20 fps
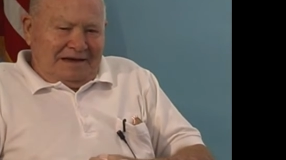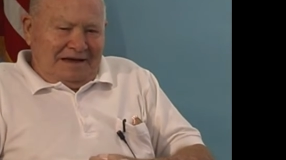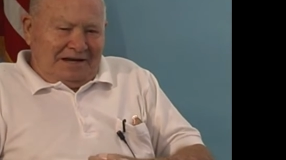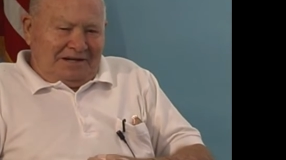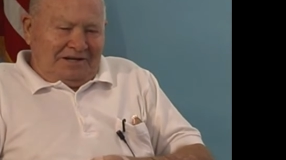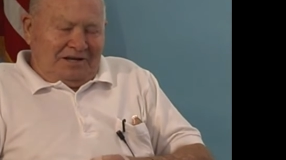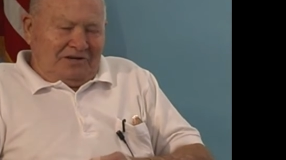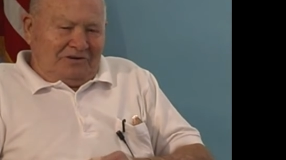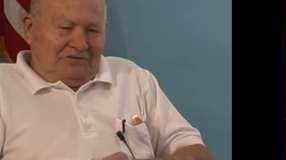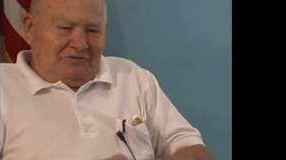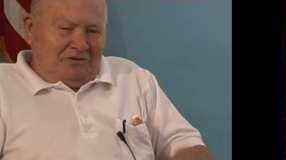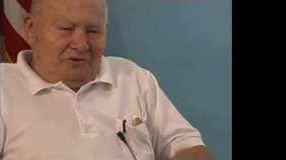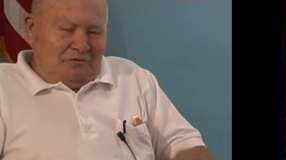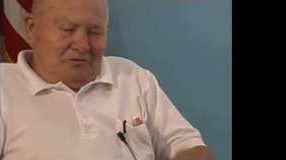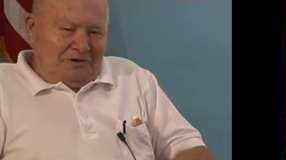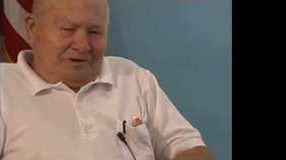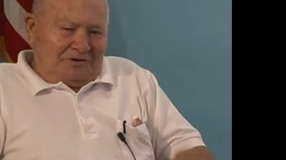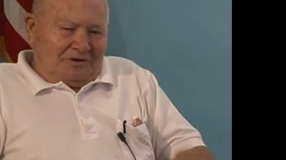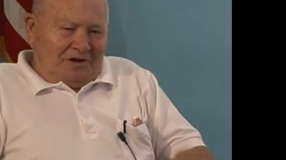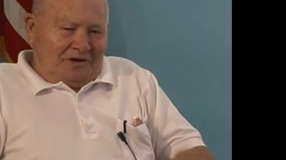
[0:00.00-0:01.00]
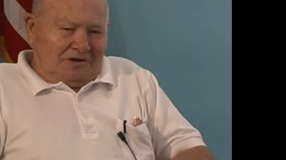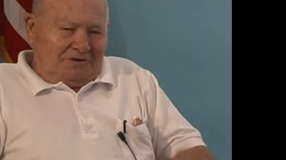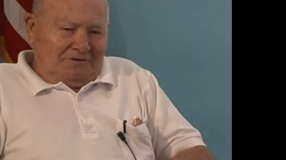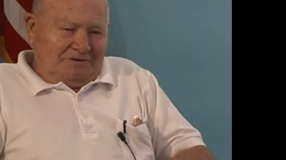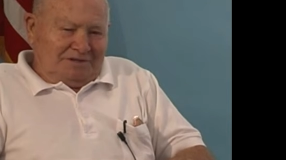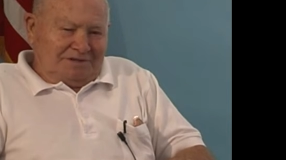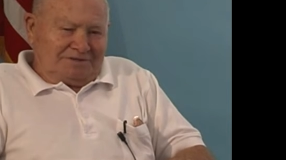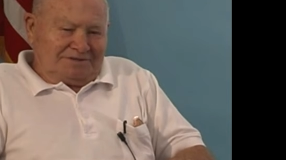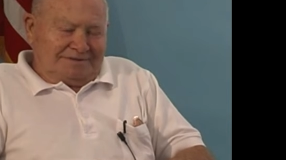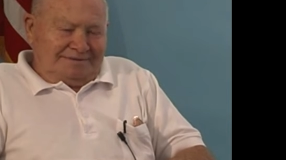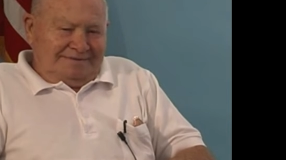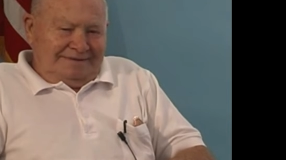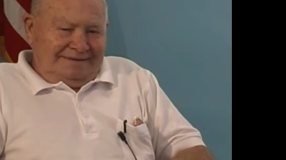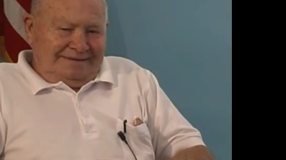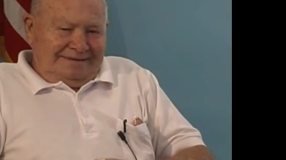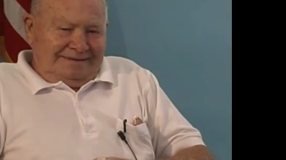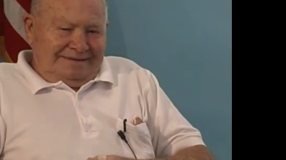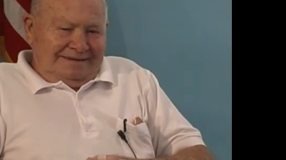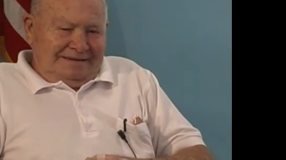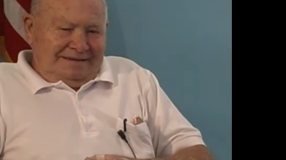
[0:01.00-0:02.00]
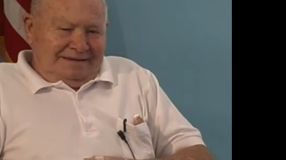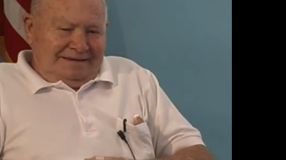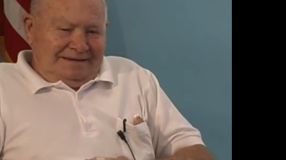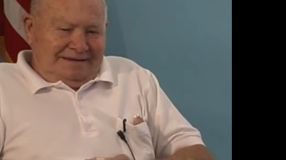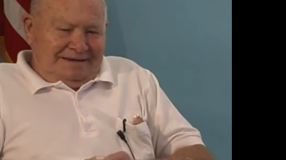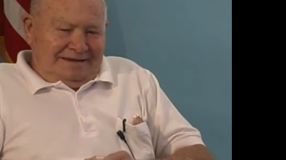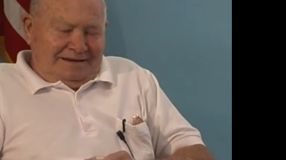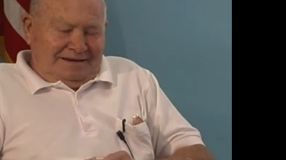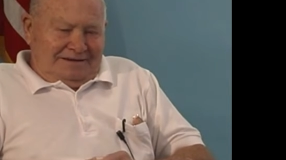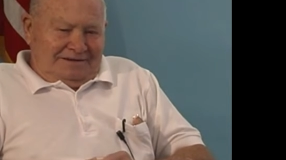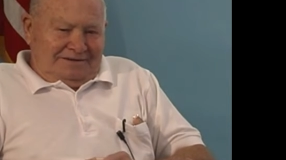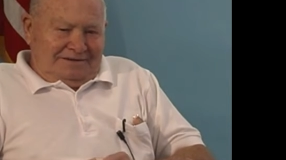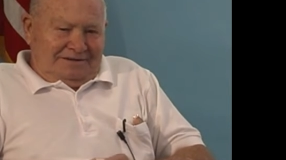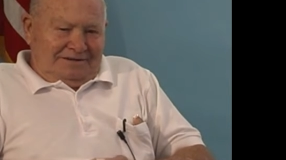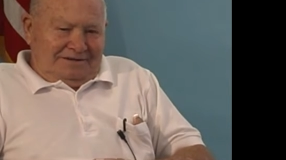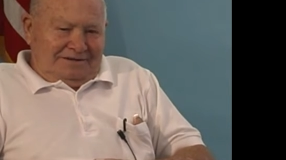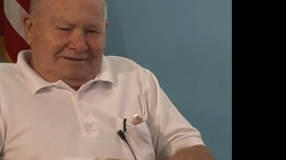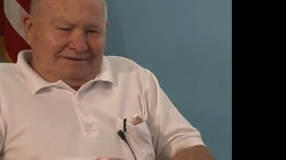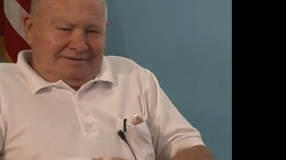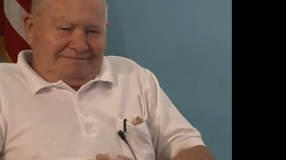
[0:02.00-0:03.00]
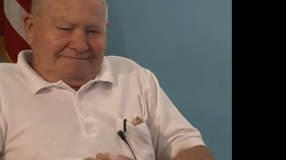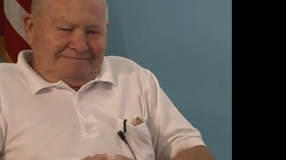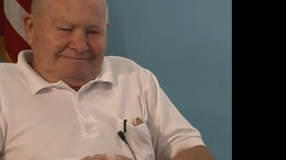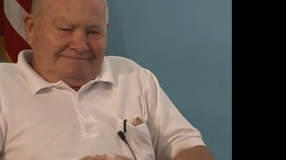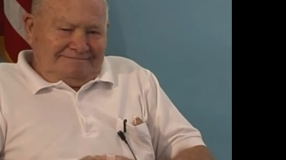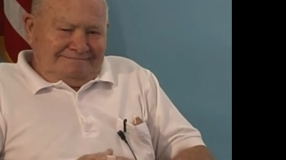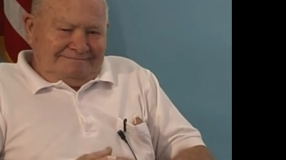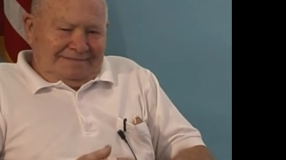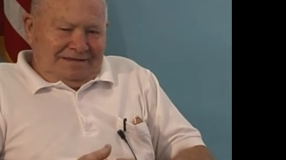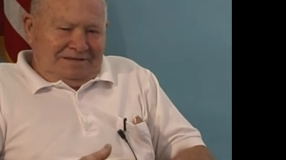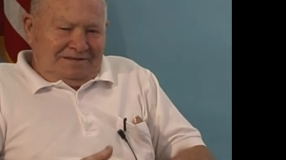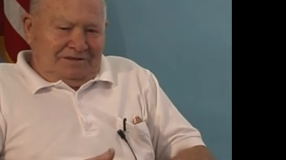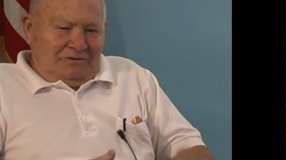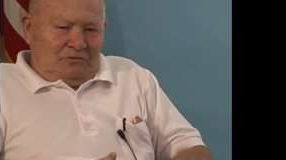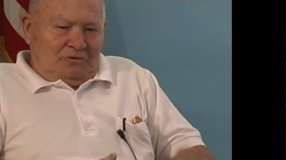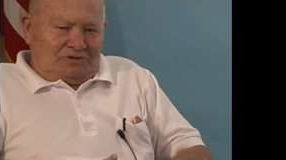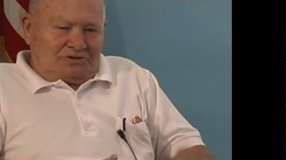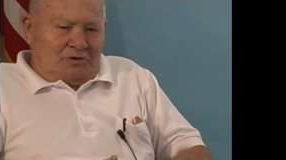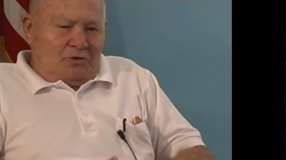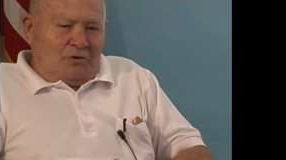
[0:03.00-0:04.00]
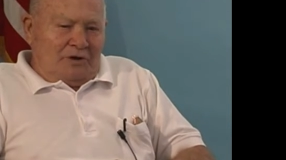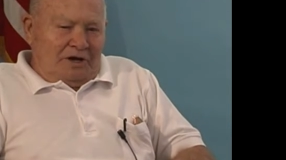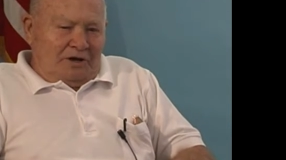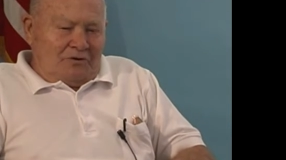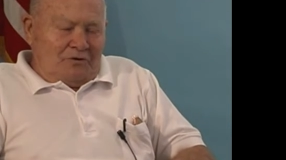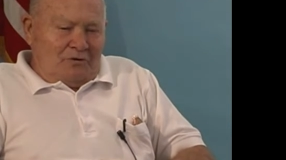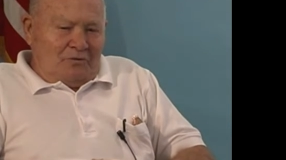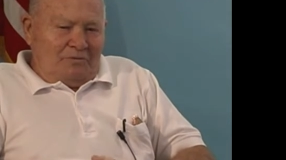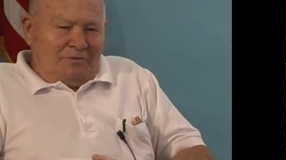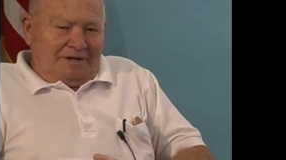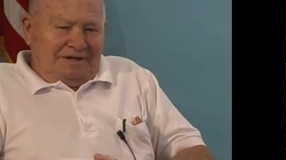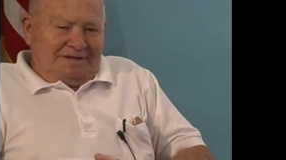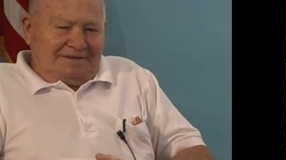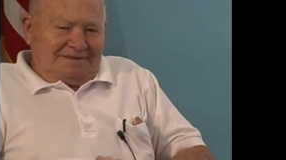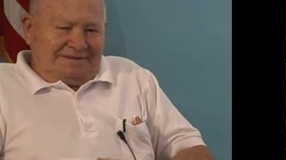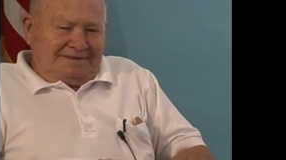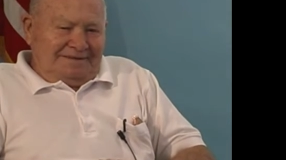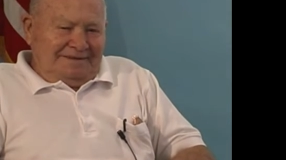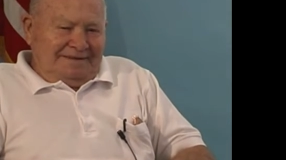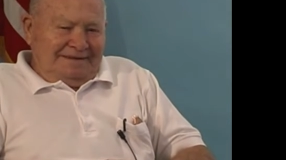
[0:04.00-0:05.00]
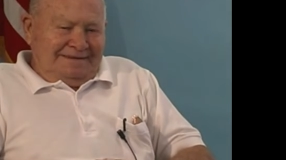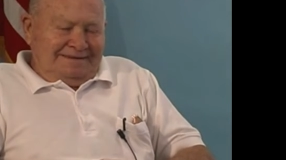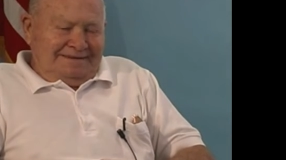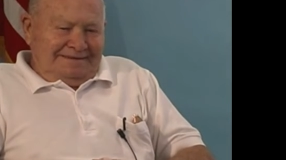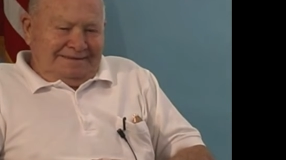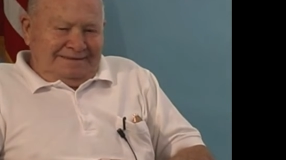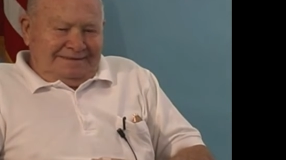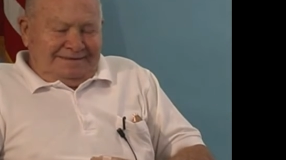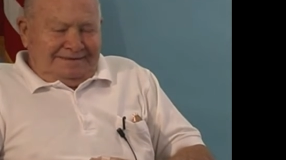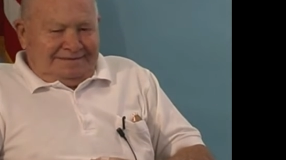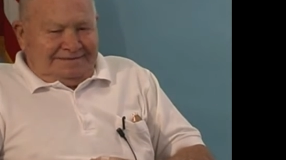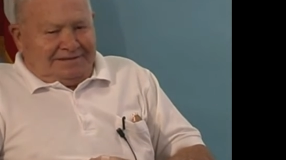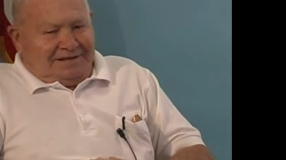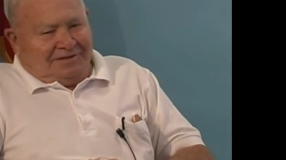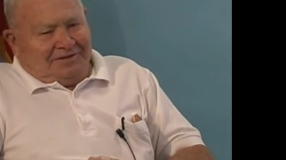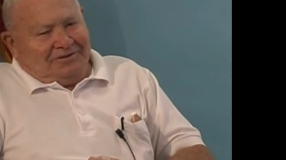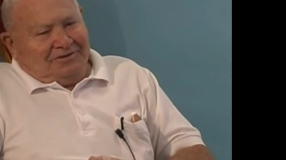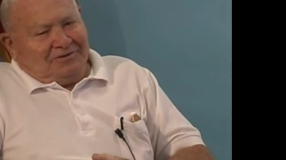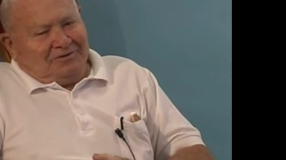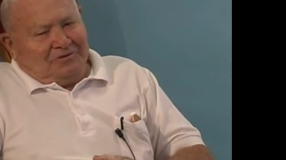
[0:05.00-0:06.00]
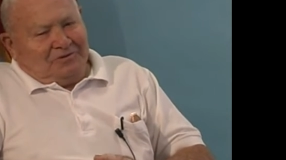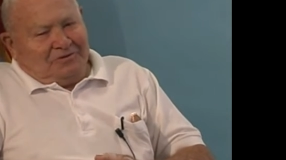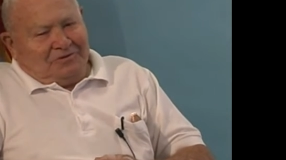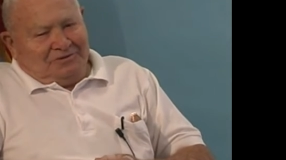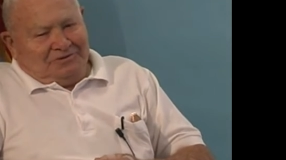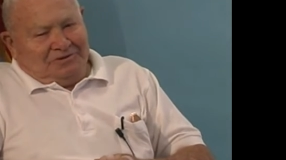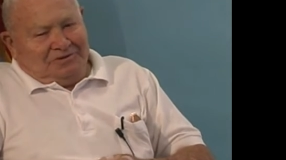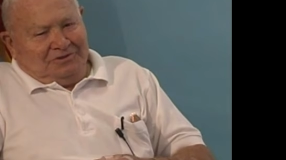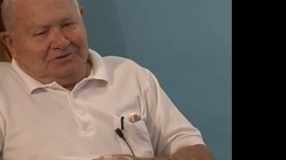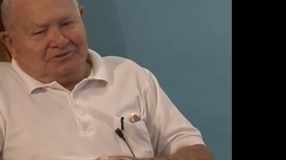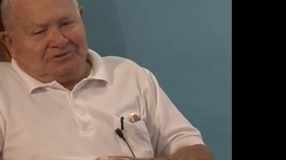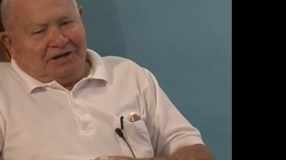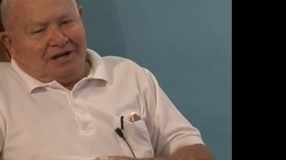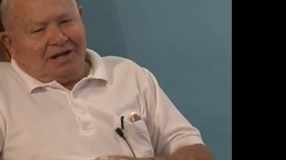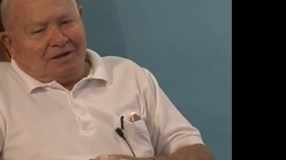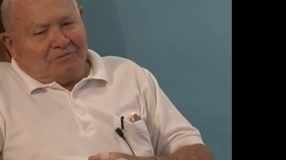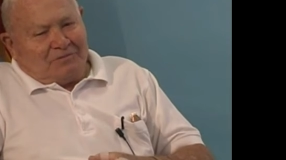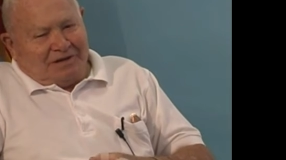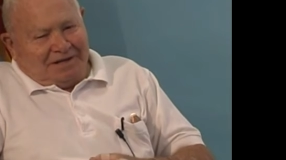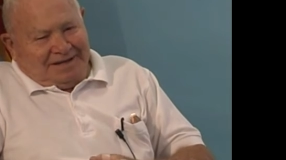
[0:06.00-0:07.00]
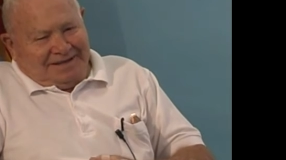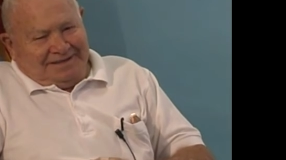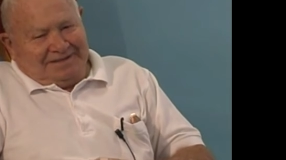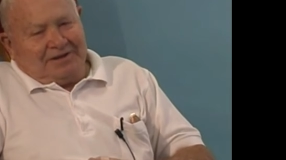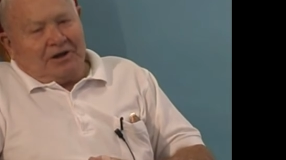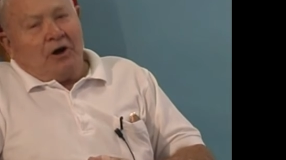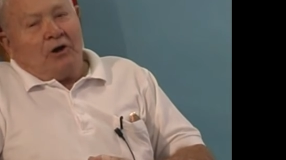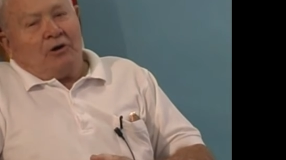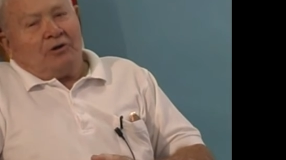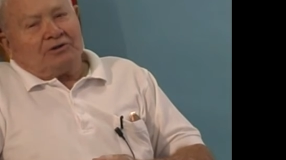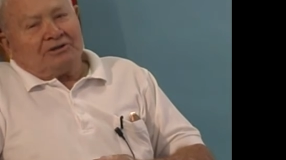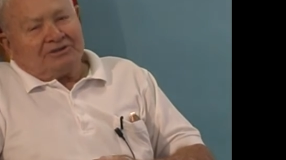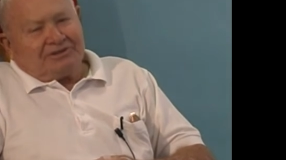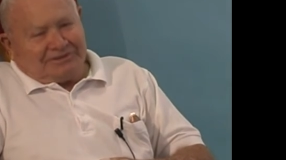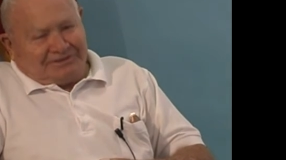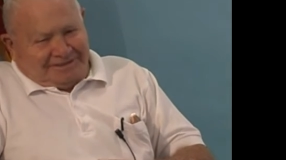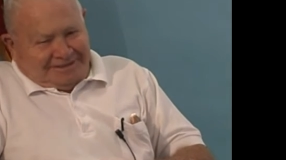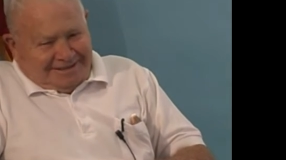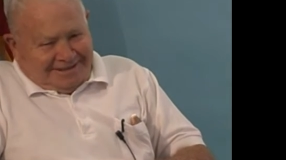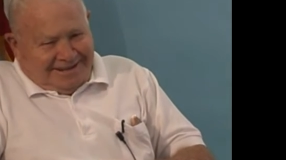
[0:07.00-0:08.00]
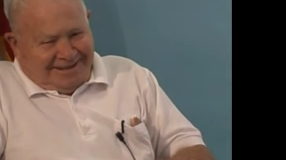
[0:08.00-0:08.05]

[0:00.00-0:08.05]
had an interview with all of us and uh, that was going home, and he said, "You, you gentlemen," he called us